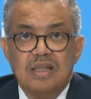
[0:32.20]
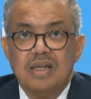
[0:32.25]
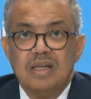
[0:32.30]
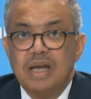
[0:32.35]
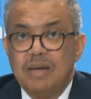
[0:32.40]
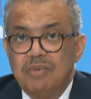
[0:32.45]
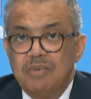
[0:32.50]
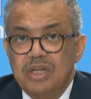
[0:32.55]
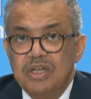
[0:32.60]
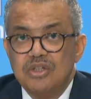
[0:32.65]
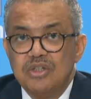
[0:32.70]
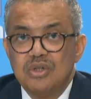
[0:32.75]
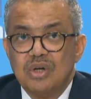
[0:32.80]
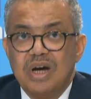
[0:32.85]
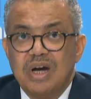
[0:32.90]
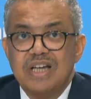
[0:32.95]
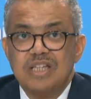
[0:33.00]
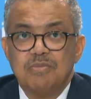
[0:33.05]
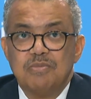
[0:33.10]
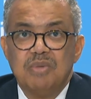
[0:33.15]
WHO
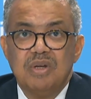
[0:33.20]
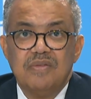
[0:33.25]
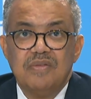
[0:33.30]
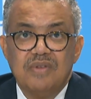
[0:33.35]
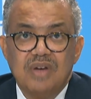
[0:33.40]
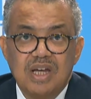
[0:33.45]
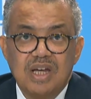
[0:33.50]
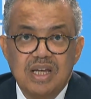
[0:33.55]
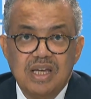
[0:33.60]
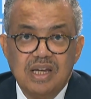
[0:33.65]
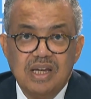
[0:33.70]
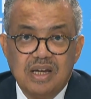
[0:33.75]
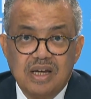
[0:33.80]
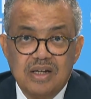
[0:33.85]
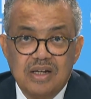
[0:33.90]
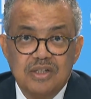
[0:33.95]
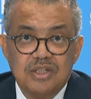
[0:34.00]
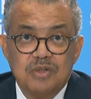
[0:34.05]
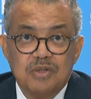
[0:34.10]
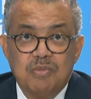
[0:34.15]
has been very
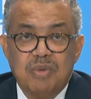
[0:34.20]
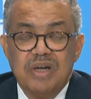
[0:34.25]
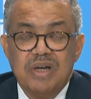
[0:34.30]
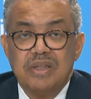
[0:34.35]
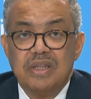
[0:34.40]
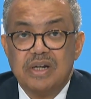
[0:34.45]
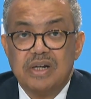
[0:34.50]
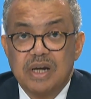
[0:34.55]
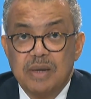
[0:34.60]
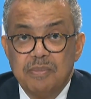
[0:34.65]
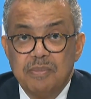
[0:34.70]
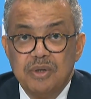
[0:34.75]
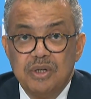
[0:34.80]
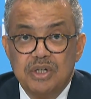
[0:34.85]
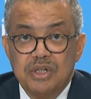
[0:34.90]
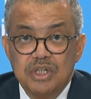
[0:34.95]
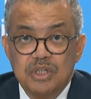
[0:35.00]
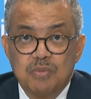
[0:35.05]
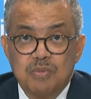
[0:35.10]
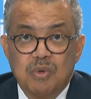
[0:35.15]
encouraged by the rapid
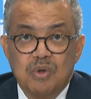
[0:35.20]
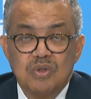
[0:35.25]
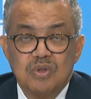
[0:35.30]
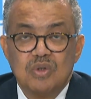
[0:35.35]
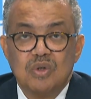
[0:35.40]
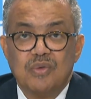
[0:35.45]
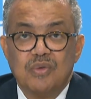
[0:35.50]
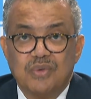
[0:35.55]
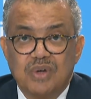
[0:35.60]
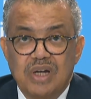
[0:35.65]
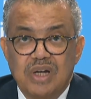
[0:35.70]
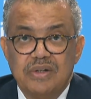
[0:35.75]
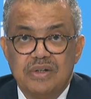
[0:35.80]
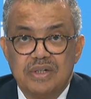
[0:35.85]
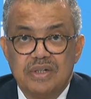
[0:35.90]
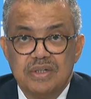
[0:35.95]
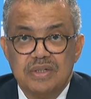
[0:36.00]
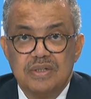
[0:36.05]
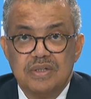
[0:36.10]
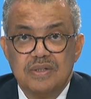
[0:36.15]
response of
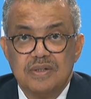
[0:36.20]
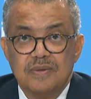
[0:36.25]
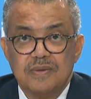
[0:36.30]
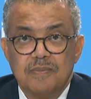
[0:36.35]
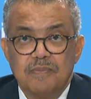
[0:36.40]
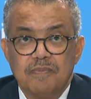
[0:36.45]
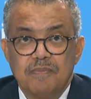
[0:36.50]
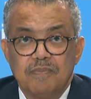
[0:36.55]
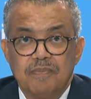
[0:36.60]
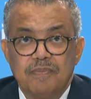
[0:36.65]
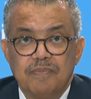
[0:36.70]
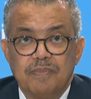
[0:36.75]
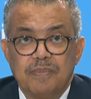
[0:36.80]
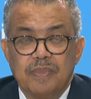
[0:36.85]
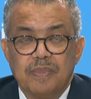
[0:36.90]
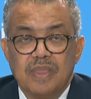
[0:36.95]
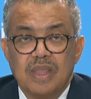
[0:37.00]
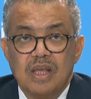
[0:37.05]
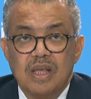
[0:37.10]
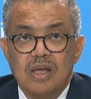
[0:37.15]
countries.
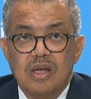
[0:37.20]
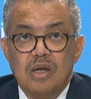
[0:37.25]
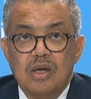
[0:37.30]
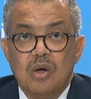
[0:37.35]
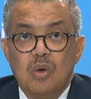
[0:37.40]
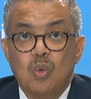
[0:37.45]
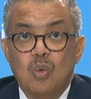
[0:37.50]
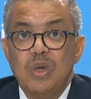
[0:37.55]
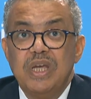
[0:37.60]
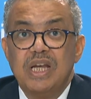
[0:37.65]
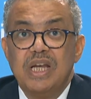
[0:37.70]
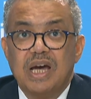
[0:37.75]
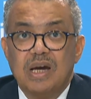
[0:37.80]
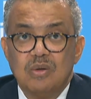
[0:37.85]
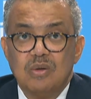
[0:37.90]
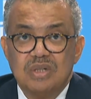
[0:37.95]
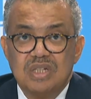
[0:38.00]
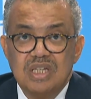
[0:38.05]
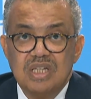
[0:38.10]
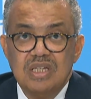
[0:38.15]
We
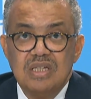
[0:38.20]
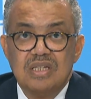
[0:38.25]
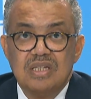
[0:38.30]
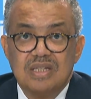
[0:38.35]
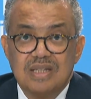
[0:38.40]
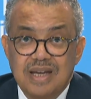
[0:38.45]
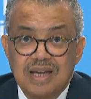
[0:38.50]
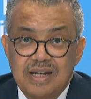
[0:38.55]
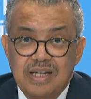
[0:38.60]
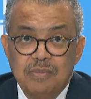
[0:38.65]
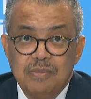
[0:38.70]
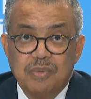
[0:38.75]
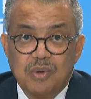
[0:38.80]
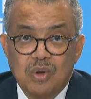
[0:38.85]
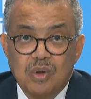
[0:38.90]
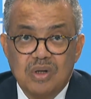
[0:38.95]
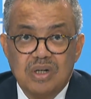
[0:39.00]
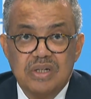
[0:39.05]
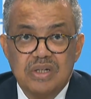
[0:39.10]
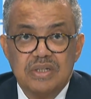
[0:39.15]
now see steady
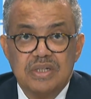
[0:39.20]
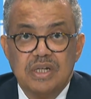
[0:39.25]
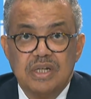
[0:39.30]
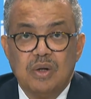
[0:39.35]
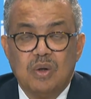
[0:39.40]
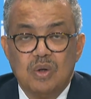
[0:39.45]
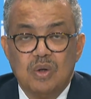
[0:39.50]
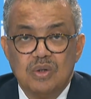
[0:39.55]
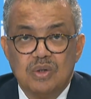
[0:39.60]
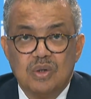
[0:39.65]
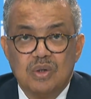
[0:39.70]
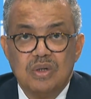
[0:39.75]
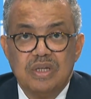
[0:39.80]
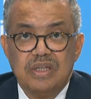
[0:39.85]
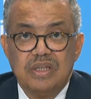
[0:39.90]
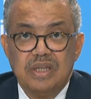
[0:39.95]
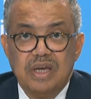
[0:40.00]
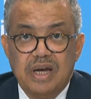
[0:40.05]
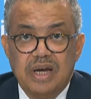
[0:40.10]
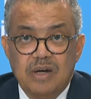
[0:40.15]
progress in
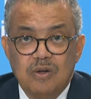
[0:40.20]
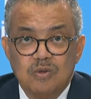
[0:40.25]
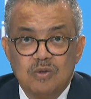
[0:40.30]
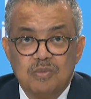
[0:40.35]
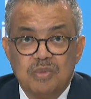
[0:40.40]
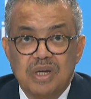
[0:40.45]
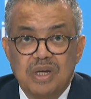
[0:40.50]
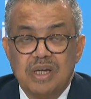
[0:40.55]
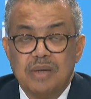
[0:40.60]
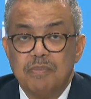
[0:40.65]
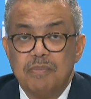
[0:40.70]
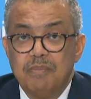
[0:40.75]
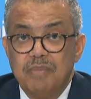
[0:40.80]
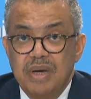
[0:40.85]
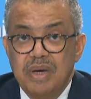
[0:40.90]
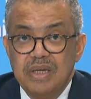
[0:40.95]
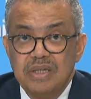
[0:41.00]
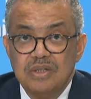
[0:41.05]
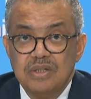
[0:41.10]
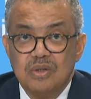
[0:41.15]
controlling the outbreak
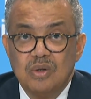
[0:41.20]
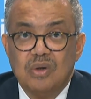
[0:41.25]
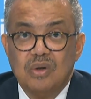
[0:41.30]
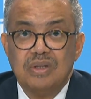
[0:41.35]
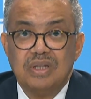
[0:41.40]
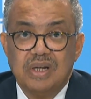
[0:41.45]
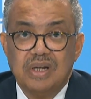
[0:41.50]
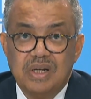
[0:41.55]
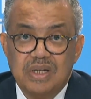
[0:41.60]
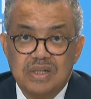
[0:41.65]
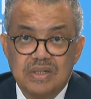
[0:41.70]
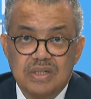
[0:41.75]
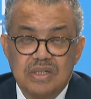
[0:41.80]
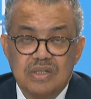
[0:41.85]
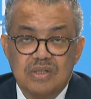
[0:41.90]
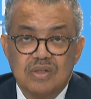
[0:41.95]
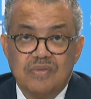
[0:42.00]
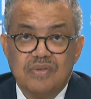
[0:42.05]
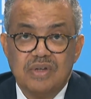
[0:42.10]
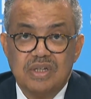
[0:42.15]
based on the
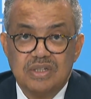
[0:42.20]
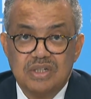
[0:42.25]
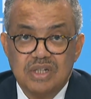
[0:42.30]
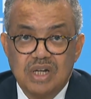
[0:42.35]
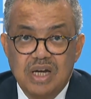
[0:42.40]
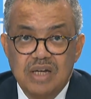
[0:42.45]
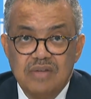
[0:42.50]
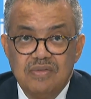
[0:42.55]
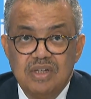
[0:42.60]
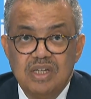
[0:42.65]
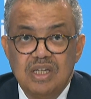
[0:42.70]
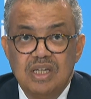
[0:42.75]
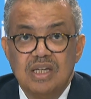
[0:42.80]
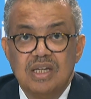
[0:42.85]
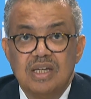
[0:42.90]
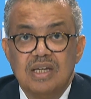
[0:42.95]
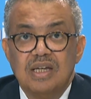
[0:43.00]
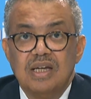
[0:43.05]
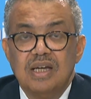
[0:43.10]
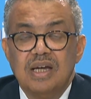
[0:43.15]
lessons of HIV
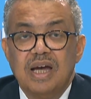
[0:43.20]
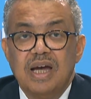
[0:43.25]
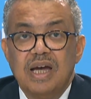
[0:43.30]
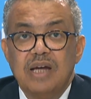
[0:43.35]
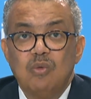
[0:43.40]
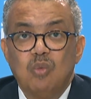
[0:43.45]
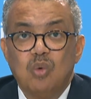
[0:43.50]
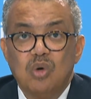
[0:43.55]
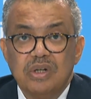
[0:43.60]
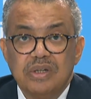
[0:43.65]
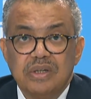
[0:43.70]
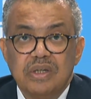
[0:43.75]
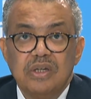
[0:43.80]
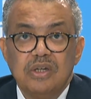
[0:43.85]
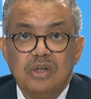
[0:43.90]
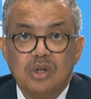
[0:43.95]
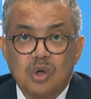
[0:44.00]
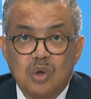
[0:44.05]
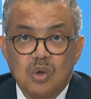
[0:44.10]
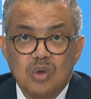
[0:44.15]
and
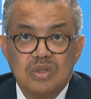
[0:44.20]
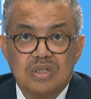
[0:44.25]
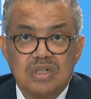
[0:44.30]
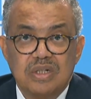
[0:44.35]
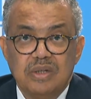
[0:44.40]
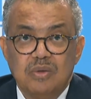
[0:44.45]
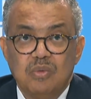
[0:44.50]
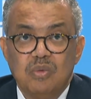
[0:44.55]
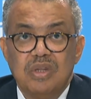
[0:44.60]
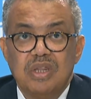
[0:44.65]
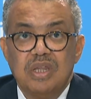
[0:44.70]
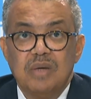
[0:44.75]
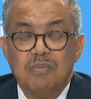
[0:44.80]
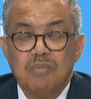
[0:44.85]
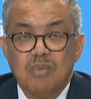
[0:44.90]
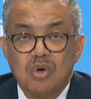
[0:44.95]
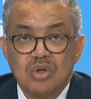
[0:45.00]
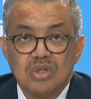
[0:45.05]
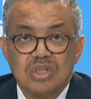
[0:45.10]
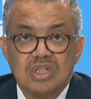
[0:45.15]
working closely with the
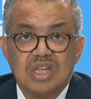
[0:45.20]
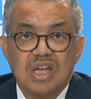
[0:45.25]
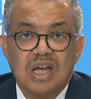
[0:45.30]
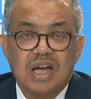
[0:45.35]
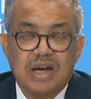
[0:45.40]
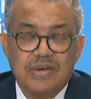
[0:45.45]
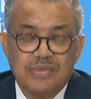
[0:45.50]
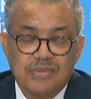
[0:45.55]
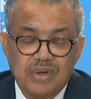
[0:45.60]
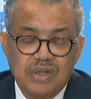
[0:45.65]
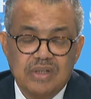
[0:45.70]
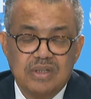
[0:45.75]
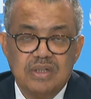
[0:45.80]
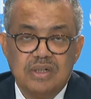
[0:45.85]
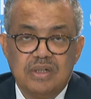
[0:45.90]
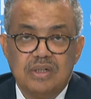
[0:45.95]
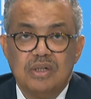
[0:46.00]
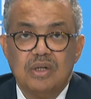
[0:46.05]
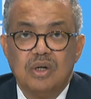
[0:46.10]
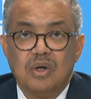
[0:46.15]
most
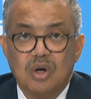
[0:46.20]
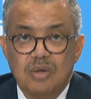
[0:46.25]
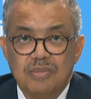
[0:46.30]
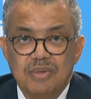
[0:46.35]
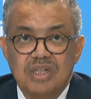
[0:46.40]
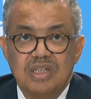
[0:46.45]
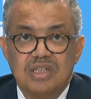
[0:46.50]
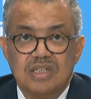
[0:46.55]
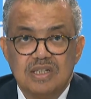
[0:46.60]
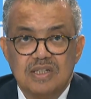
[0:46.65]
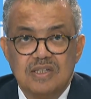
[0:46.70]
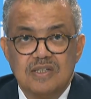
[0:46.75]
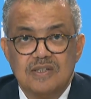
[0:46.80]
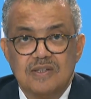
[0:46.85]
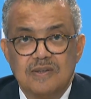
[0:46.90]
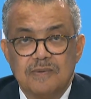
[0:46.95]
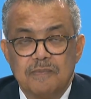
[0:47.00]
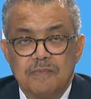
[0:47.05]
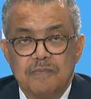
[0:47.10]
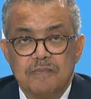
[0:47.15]
affected communities.